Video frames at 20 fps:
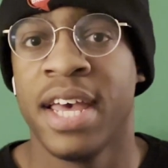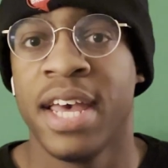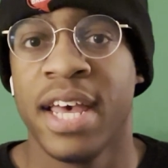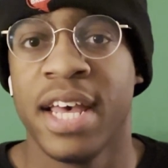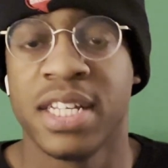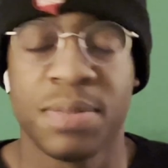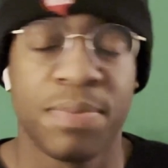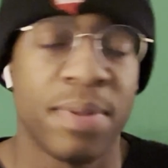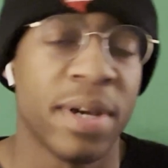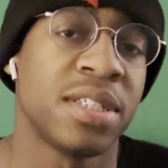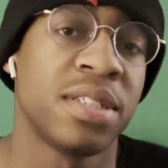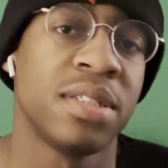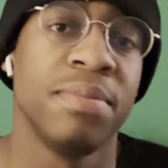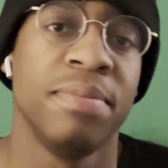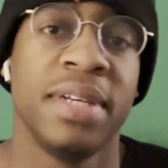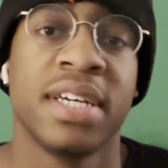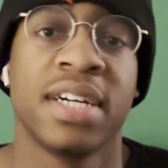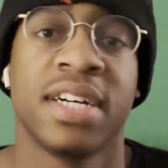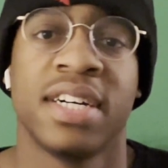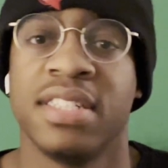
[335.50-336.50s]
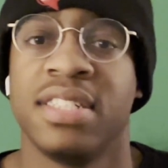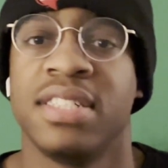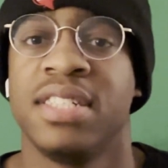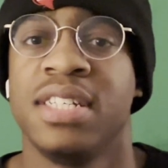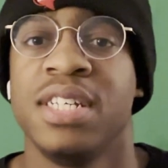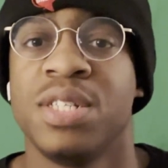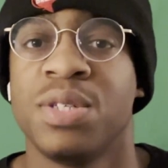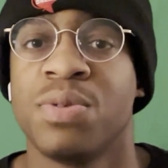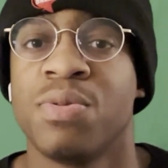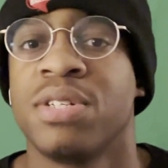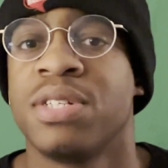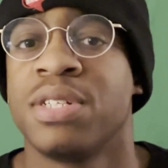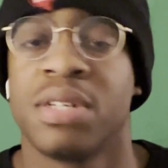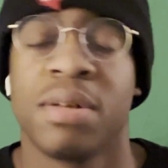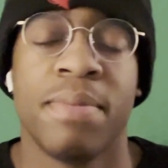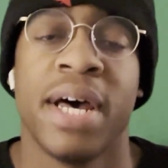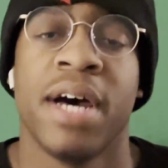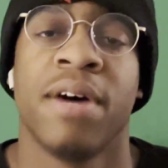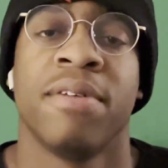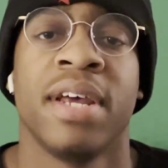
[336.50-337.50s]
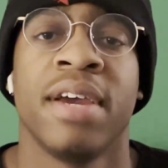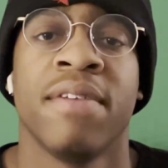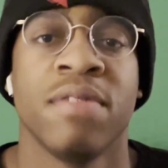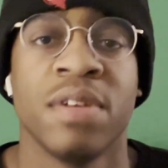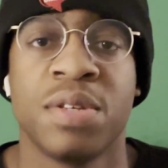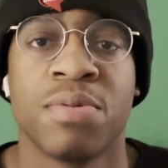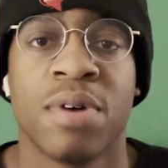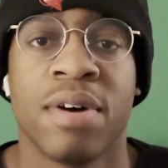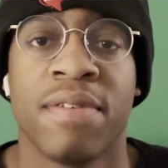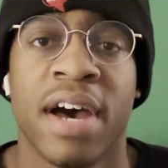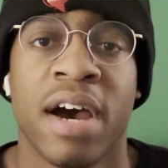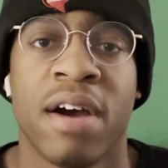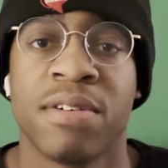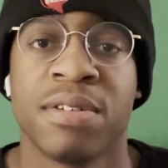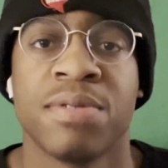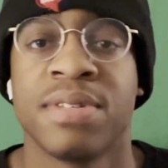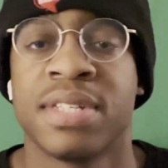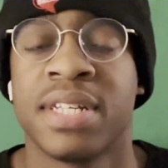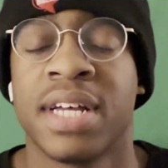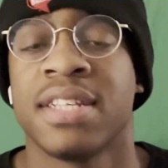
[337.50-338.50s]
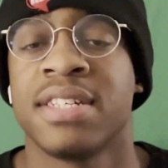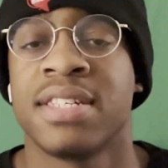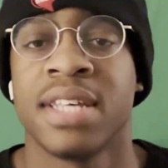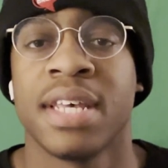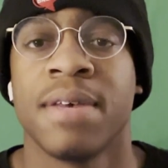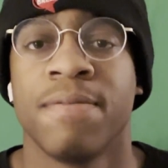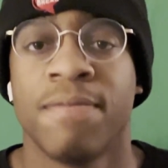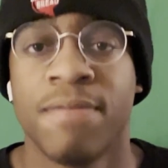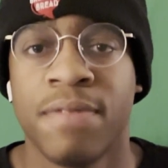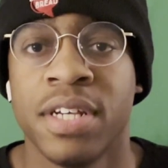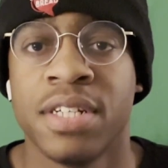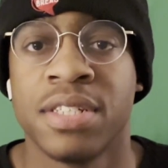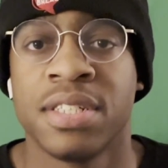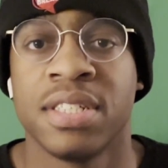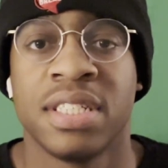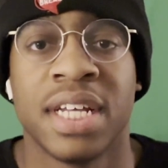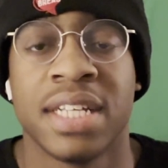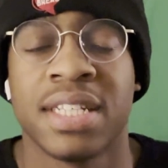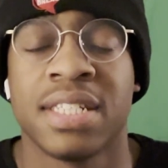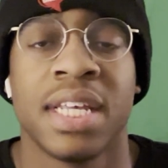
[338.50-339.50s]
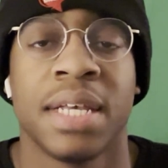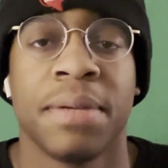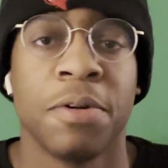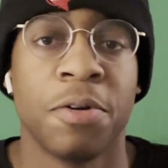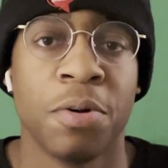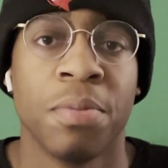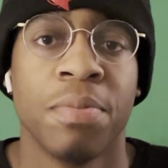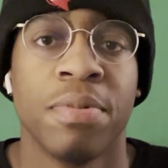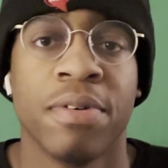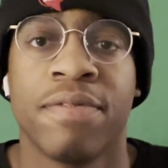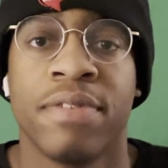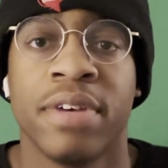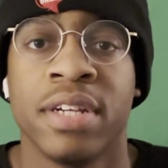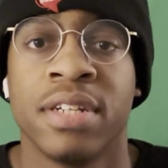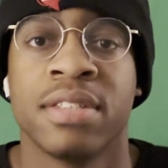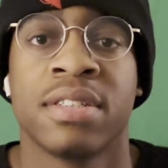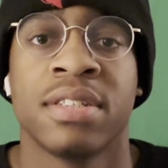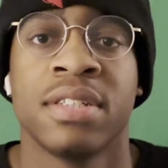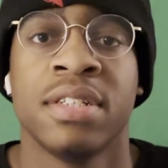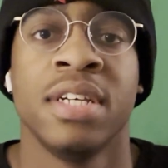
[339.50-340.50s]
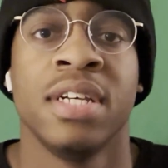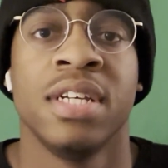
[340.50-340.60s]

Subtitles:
especially because he switches them out every 12 hours. So it's not the same fish, it's not the same group of fish.